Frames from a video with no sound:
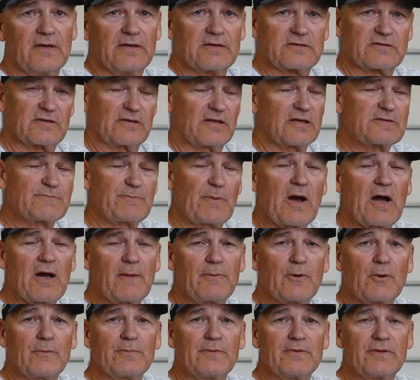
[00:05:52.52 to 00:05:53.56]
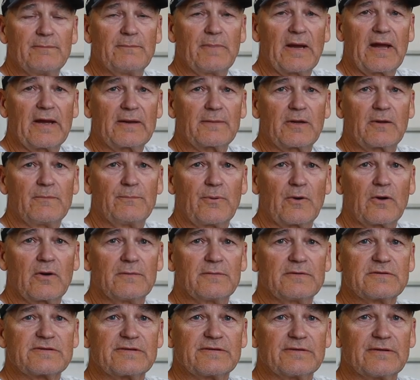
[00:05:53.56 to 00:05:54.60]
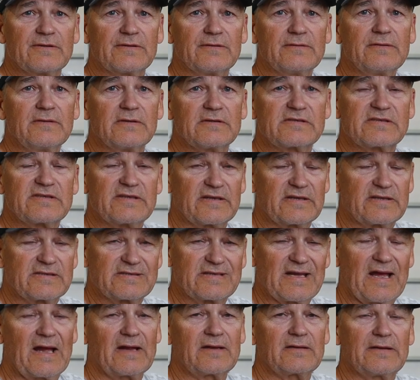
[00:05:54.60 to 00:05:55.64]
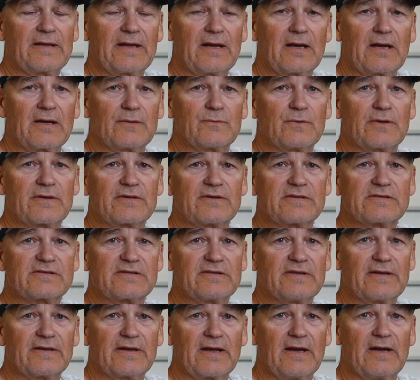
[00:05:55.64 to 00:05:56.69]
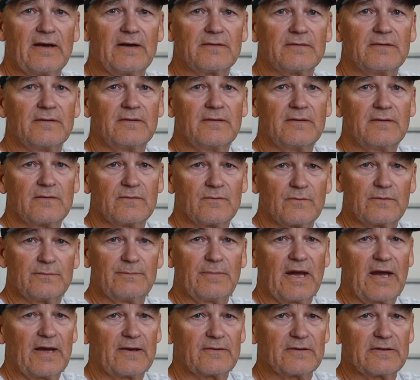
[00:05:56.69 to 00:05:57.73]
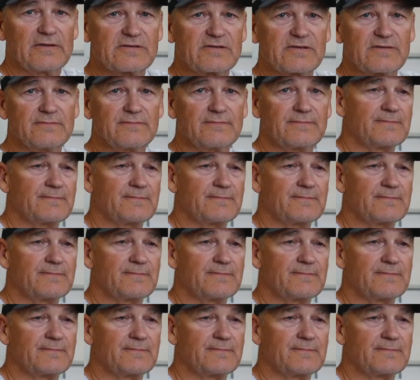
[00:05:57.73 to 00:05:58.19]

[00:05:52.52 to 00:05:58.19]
So let's pop open the back compartments here and see exactly how I rig this thing out with batteries.